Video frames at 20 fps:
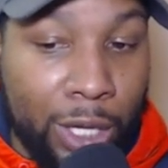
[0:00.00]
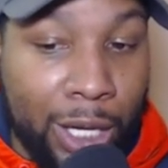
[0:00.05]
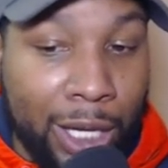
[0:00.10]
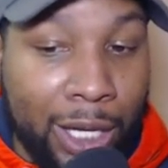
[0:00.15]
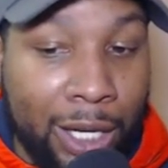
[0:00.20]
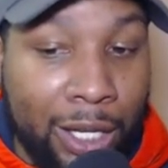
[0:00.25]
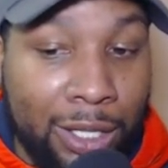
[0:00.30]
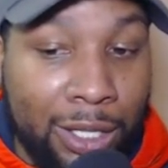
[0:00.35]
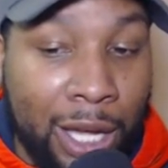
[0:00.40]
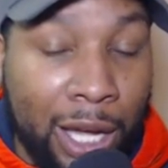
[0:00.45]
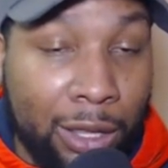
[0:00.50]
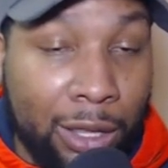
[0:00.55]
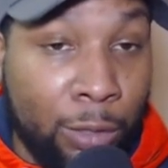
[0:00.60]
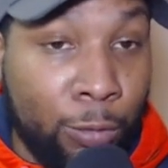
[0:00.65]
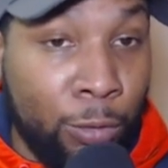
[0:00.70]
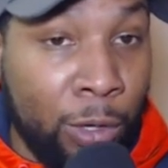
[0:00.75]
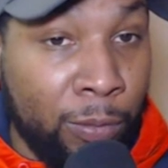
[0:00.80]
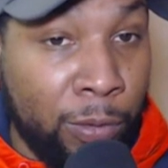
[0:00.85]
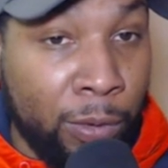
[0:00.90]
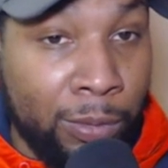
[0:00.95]
that can attack the
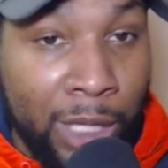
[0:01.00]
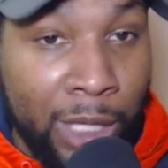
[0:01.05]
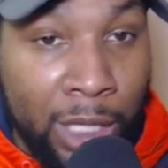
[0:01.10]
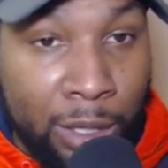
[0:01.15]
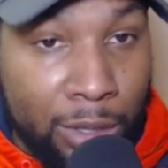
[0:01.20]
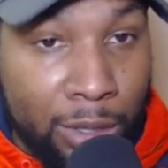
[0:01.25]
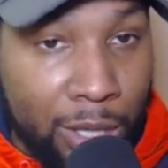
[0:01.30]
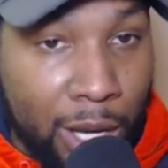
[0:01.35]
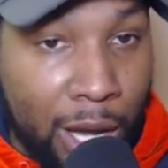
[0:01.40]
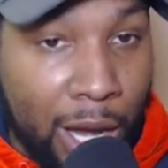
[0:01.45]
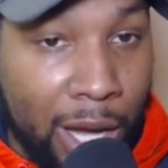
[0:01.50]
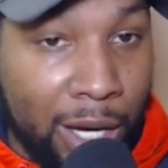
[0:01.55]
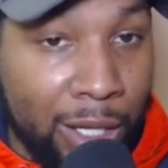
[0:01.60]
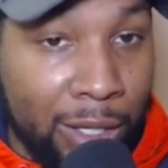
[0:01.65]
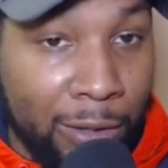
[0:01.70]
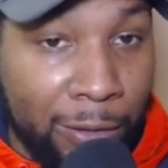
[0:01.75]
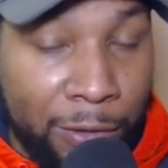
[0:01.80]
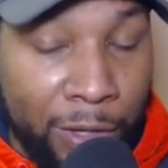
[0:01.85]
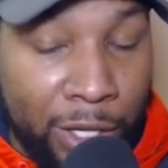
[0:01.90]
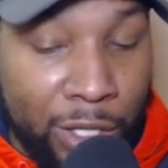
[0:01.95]
rim from either side and
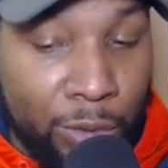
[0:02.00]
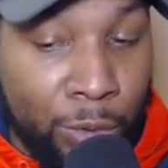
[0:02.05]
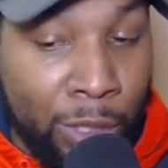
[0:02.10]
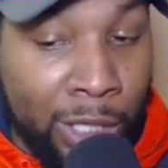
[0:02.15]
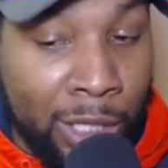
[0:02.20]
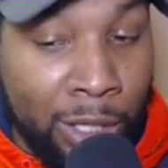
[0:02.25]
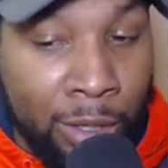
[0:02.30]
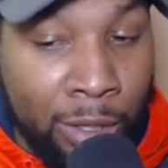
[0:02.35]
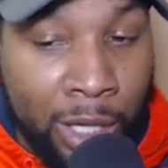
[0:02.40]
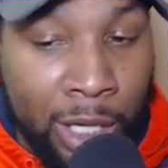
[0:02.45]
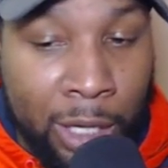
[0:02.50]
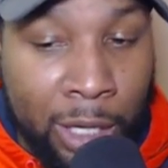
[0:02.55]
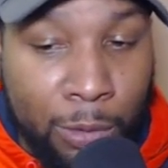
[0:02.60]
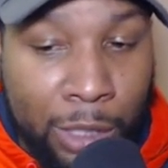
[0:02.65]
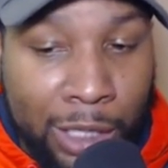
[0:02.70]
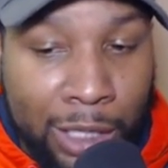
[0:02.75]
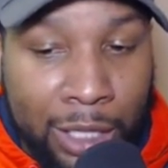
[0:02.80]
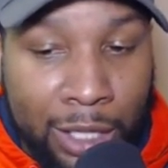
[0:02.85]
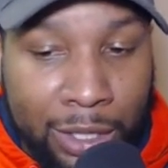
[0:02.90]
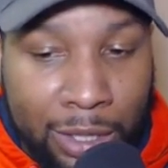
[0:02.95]
can finish with either hand when
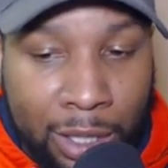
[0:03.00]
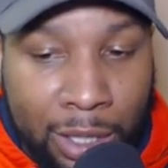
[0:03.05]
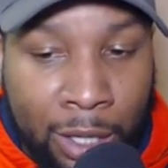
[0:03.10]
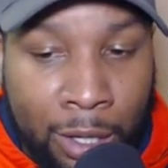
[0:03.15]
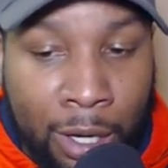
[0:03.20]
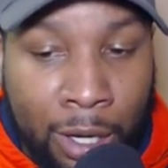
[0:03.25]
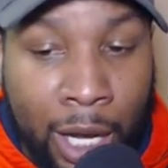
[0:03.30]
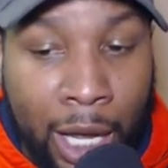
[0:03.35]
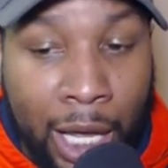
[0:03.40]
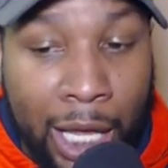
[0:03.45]
he gets there.